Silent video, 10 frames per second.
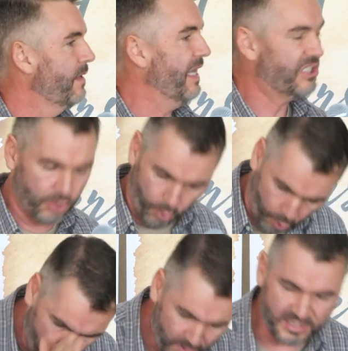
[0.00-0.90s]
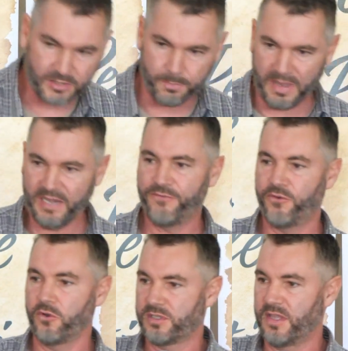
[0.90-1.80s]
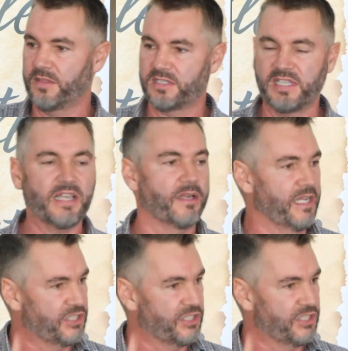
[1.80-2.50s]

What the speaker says: It's always men first, then the second.